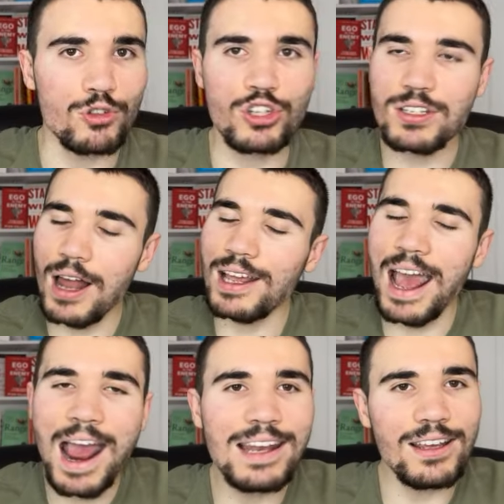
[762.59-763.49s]
Just like
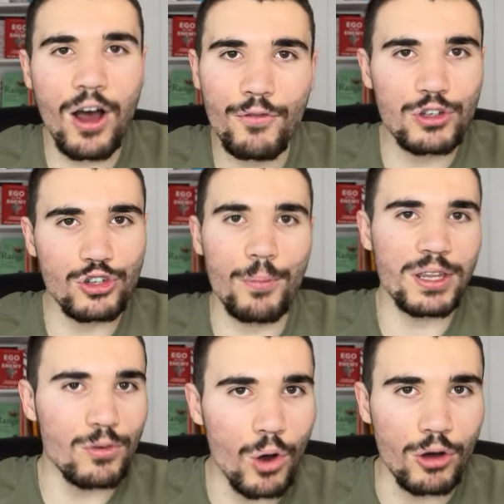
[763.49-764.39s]
any other job in
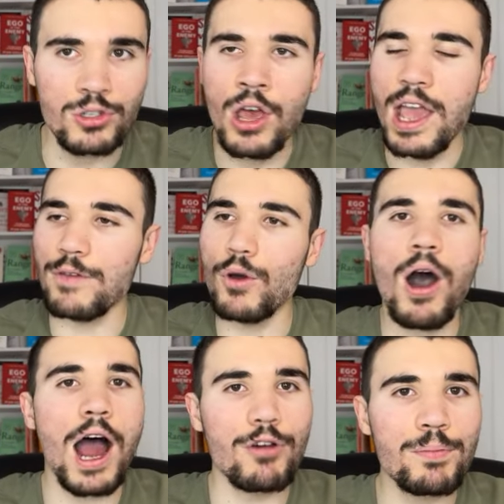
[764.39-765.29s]
the world, if you're
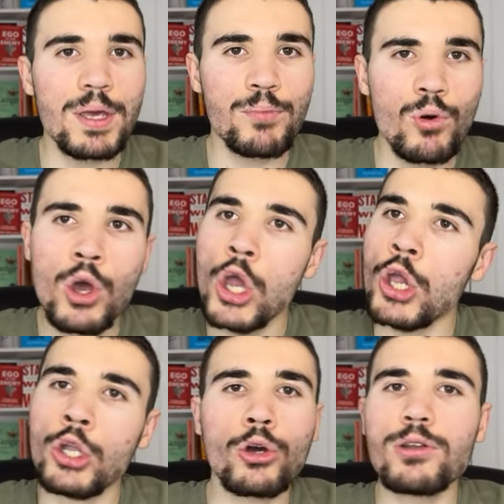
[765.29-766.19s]
hiring people,
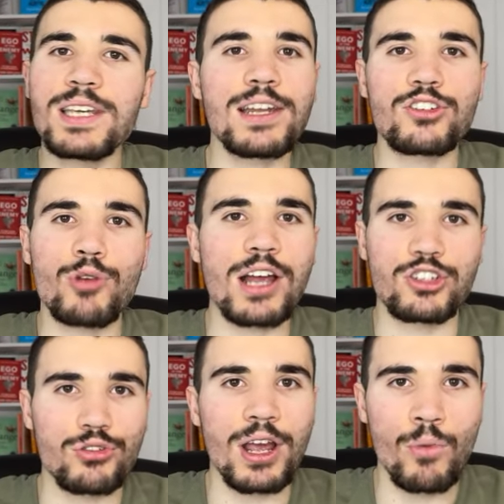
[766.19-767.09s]
you're not going to get it right
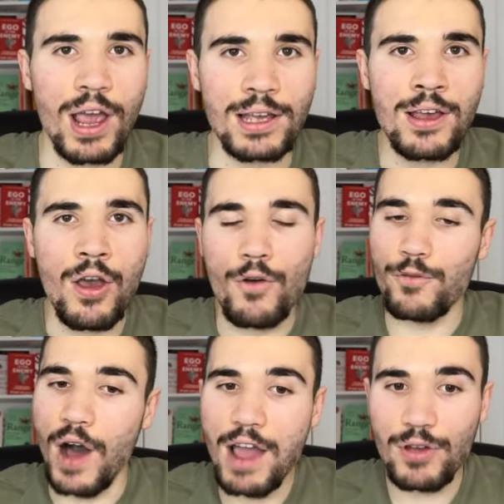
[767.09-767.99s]
straight away.
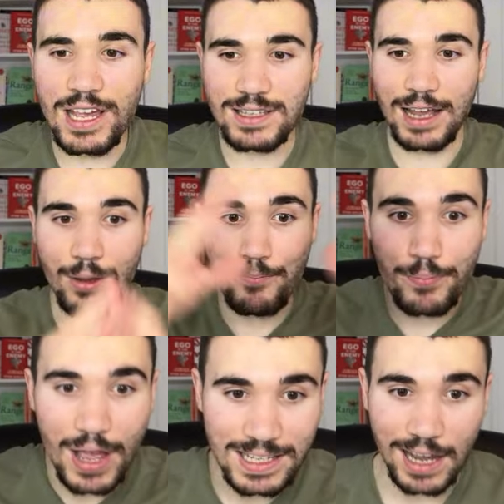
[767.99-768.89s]
Fiverr is
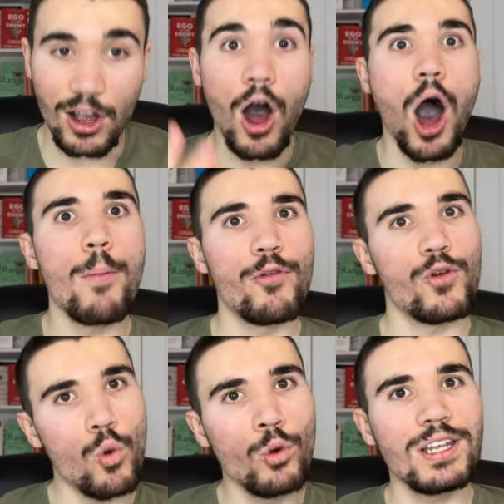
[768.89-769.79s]
like a hub for
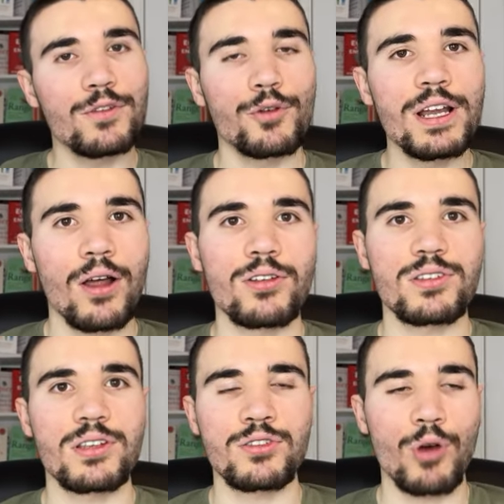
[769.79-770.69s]
all these
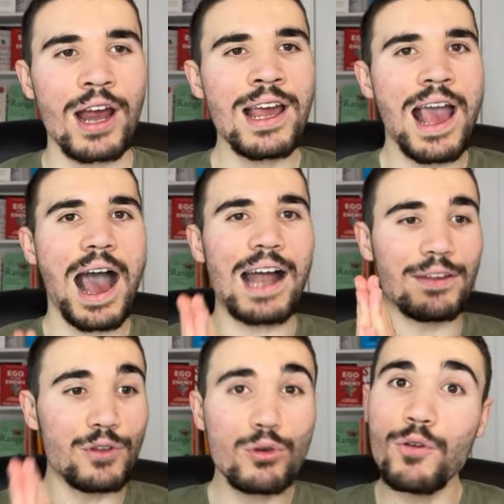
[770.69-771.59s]
freelancers, right? And
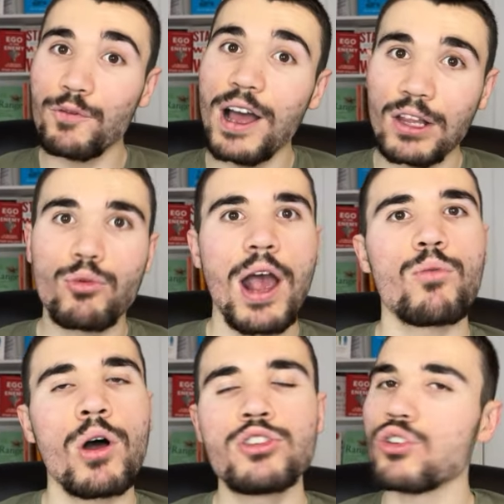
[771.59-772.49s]
if you can find the right
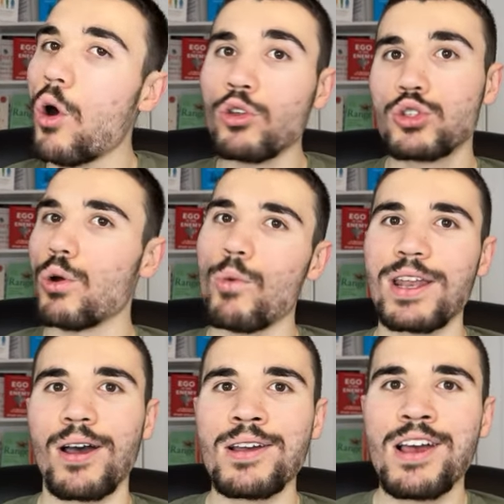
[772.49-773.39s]
ones, you're onto a
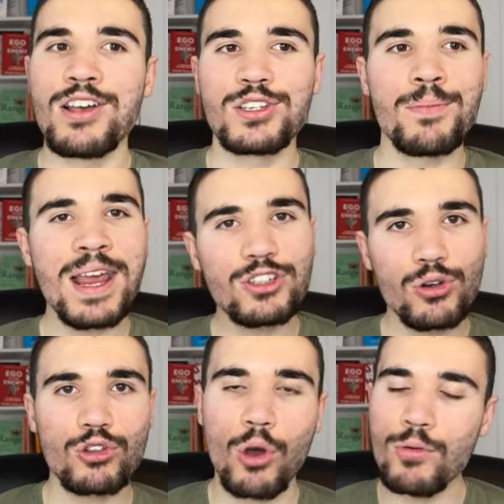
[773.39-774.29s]
winner. So make
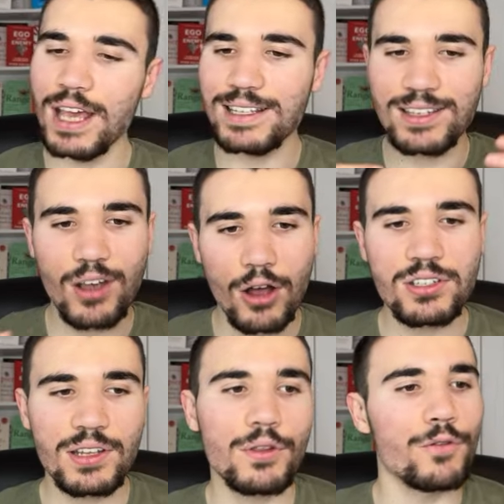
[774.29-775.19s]
sure, don't get
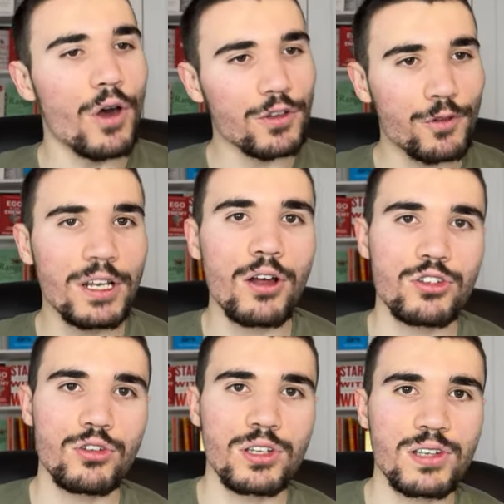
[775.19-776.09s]
disheartened if the first freelancer
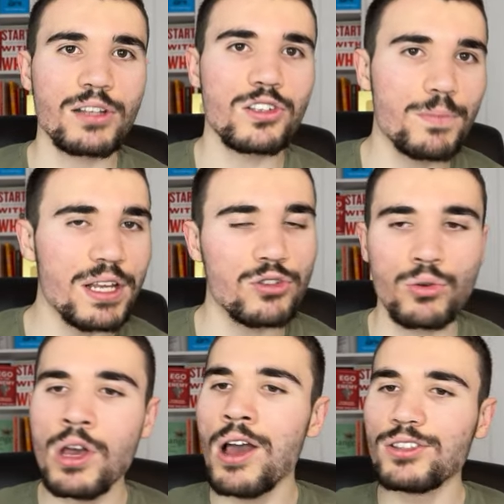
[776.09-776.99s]
you decide to speak
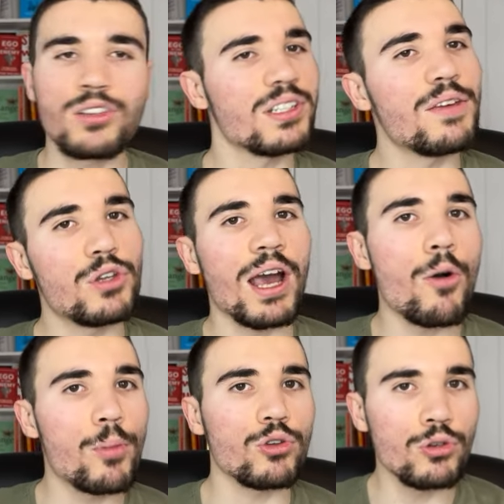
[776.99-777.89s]
to doesn't give you the
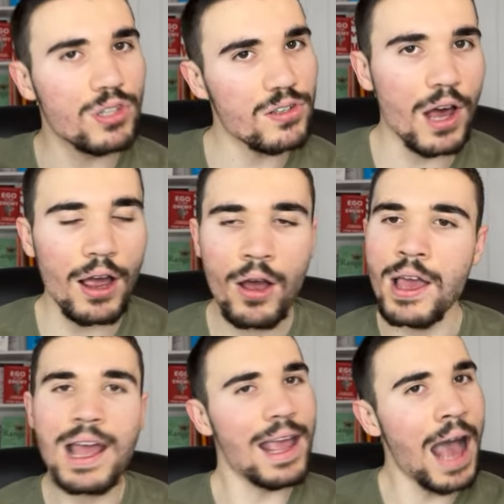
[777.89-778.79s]
output you desire.
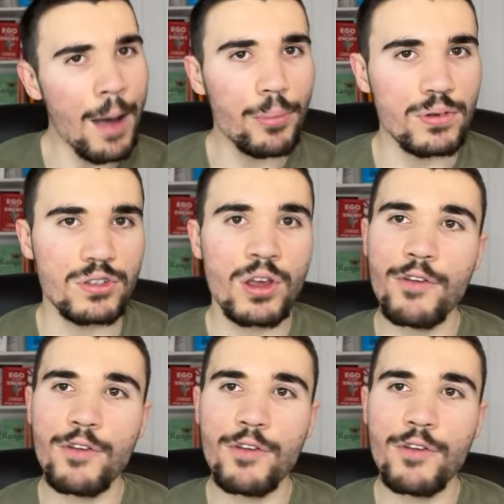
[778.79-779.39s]
It happens.